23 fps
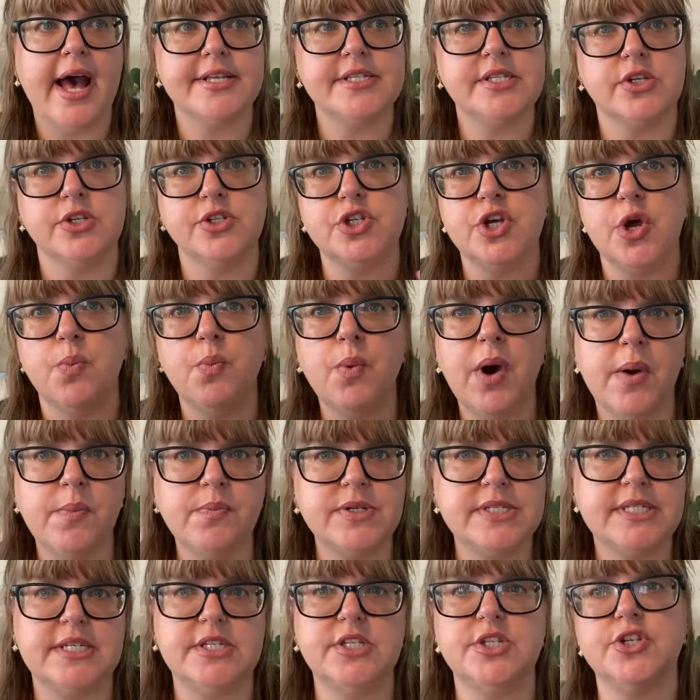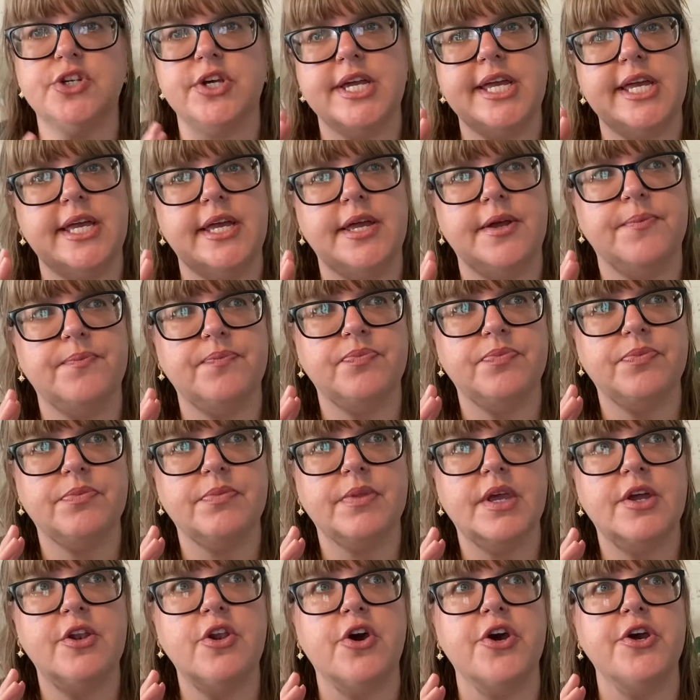So term 1 was history.
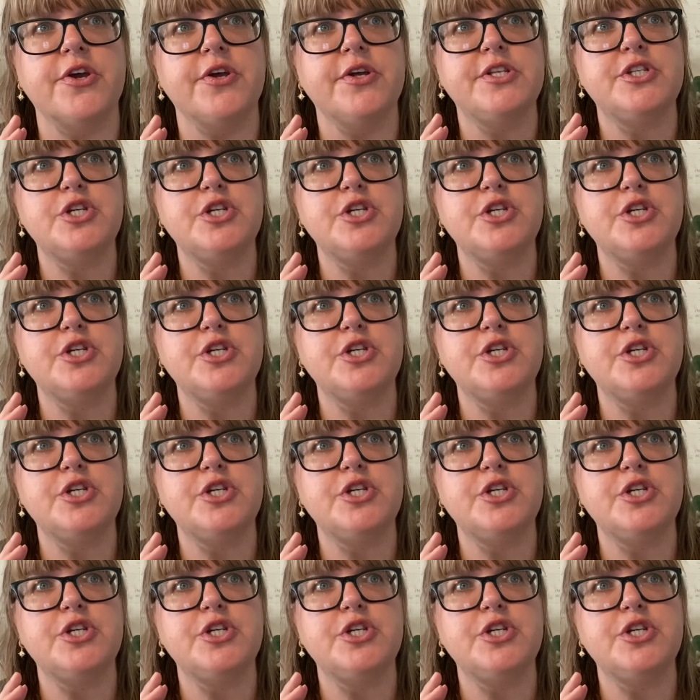No,